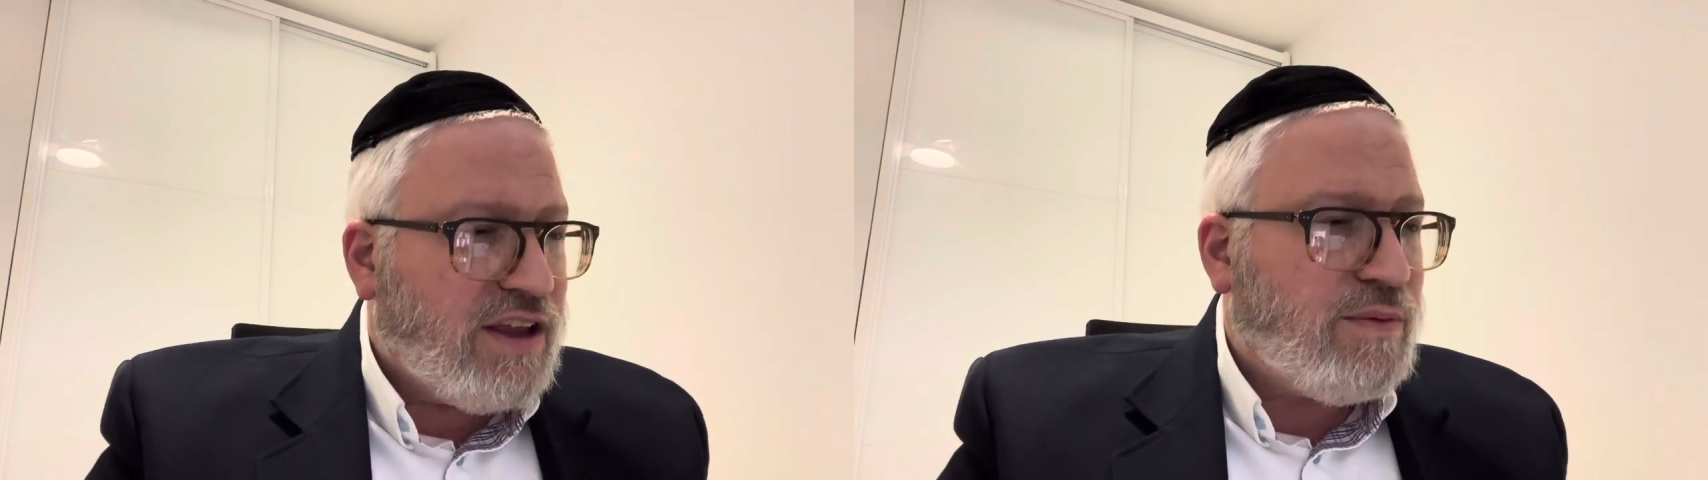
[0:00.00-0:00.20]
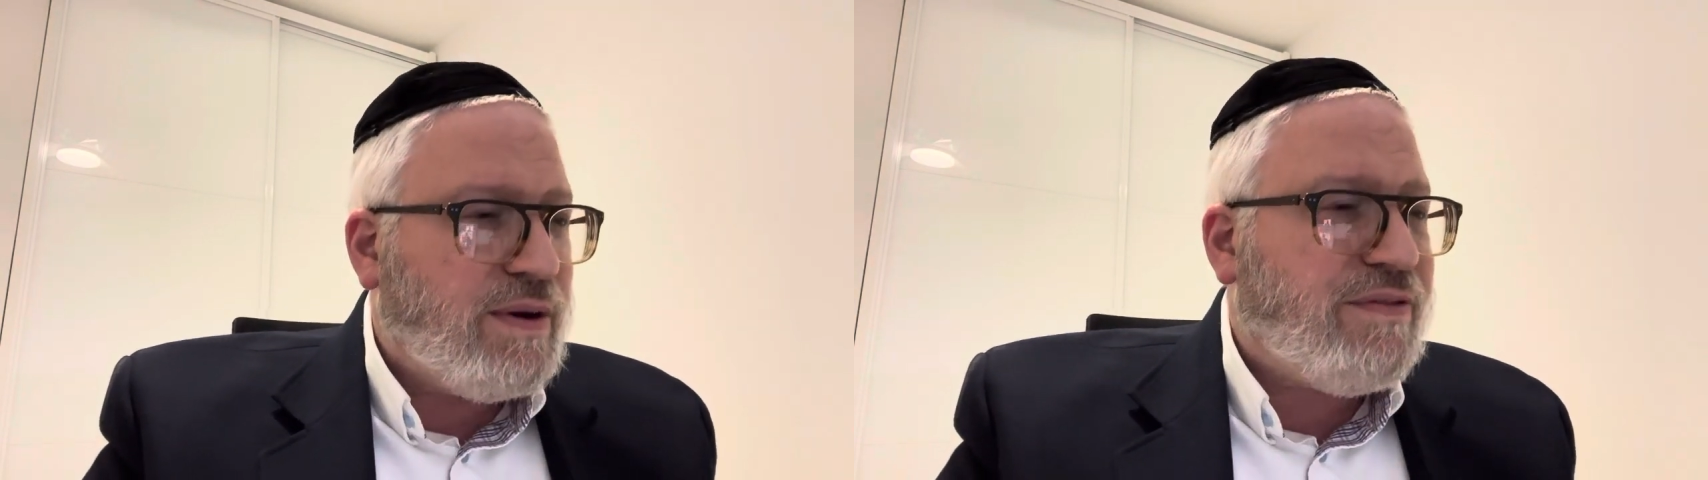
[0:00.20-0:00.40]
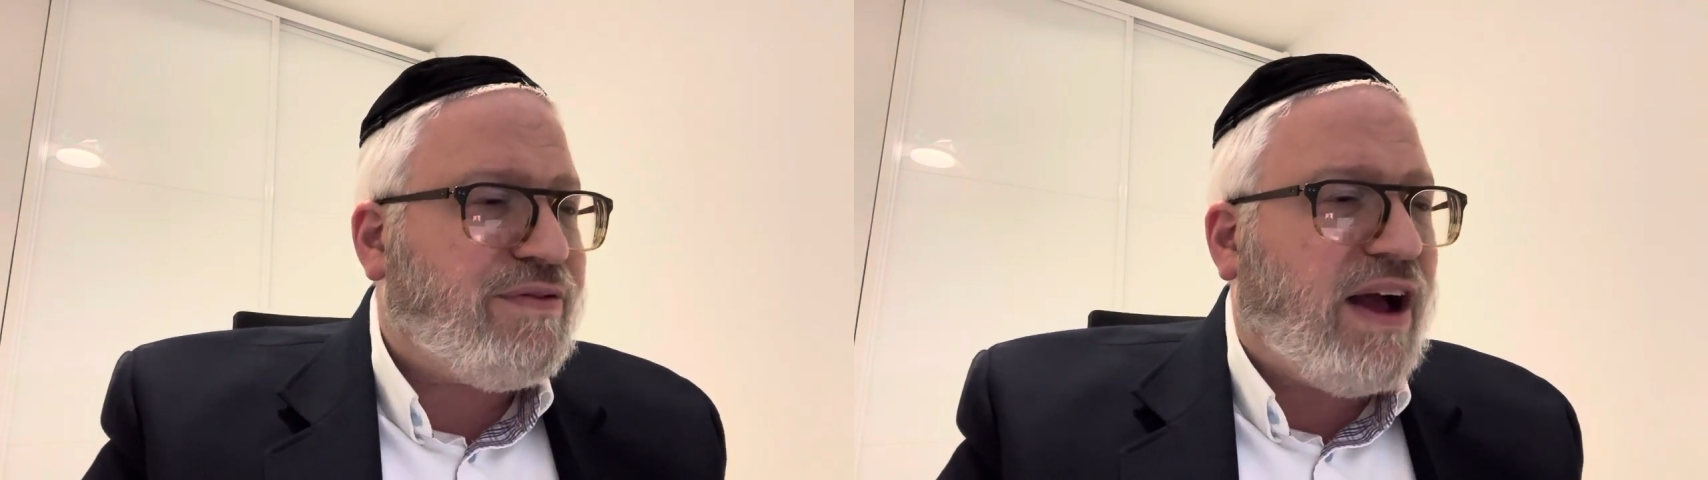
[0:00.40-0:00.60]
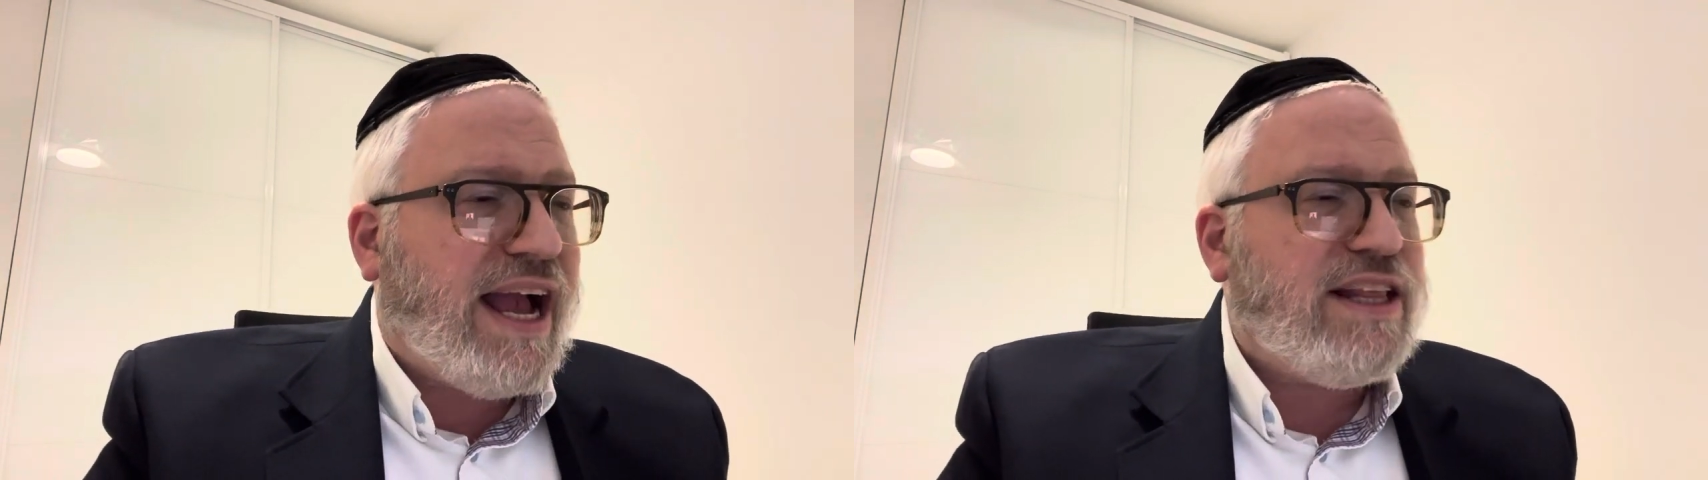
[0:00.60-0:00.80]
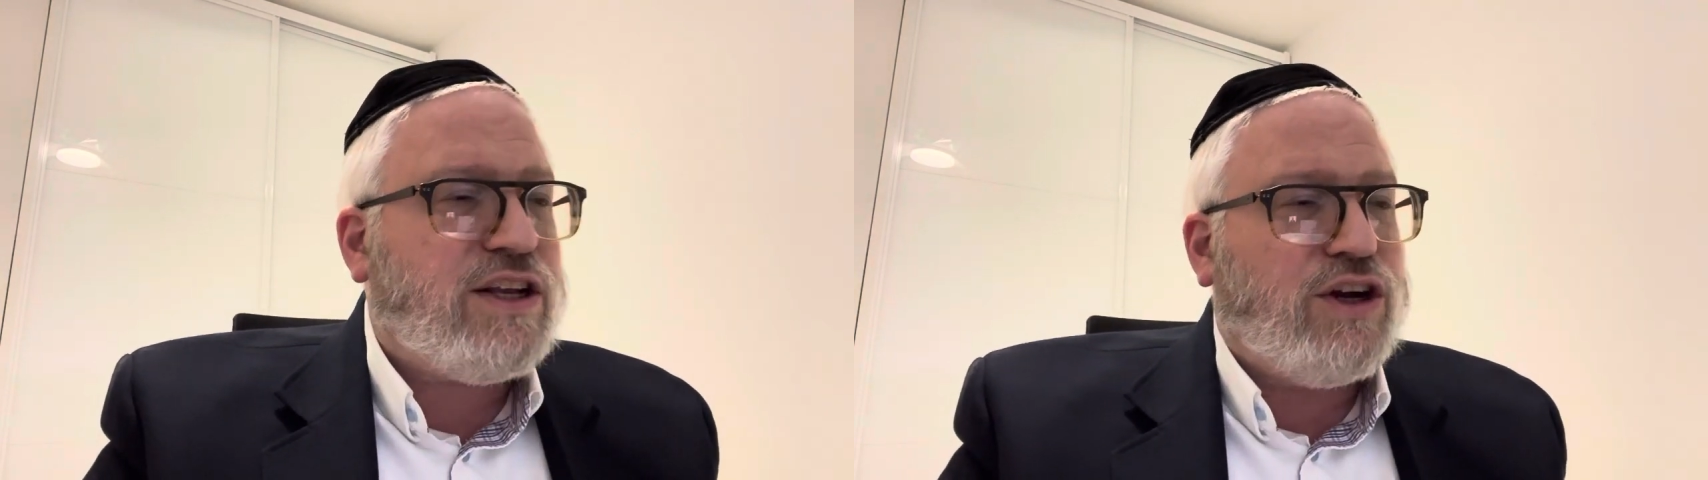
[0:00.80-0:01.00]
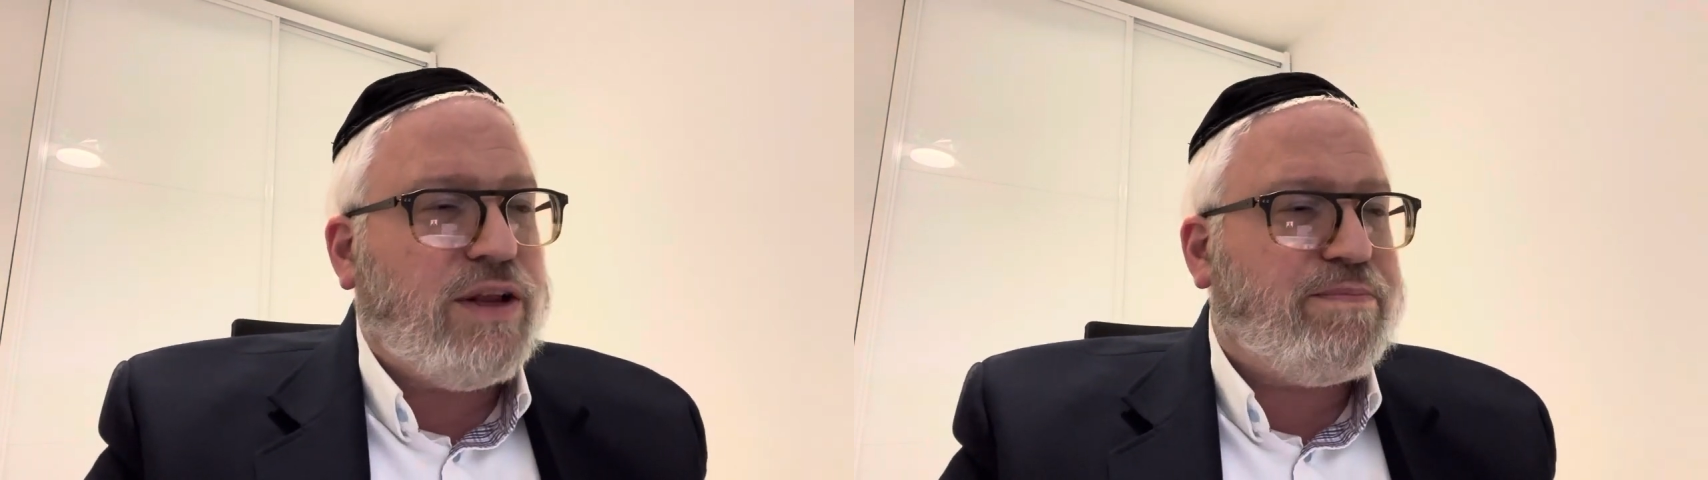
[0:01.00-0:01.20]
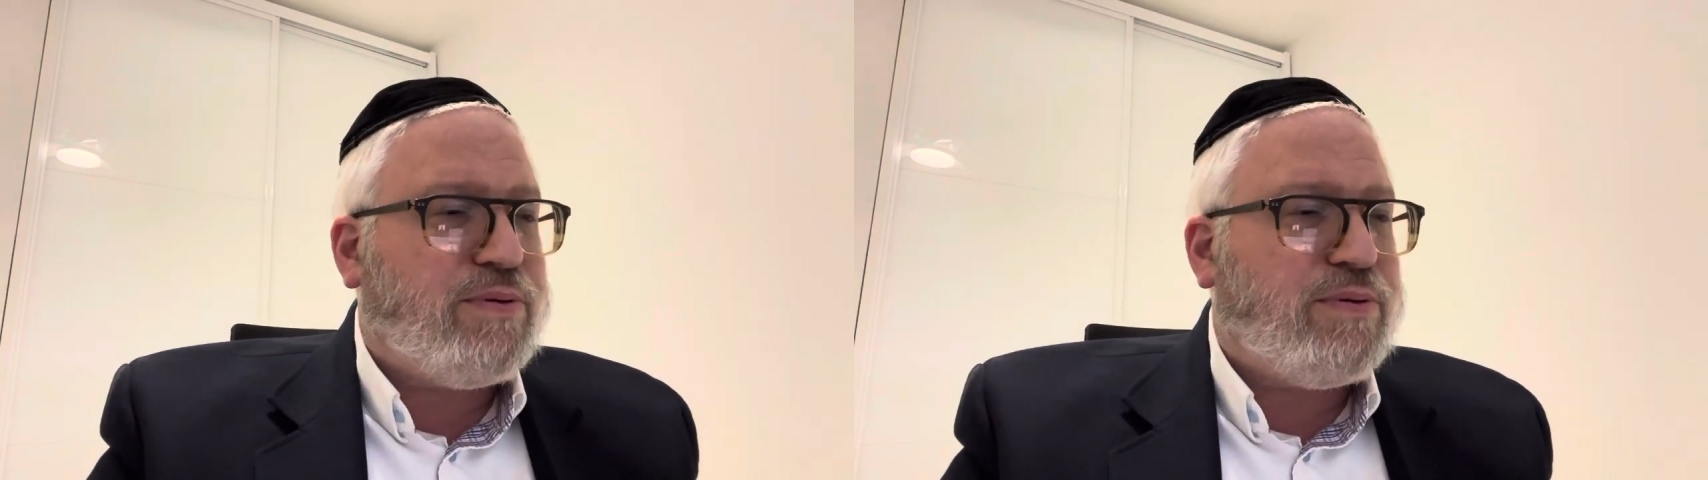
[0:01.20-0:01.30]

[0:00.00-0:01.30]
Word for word: we find good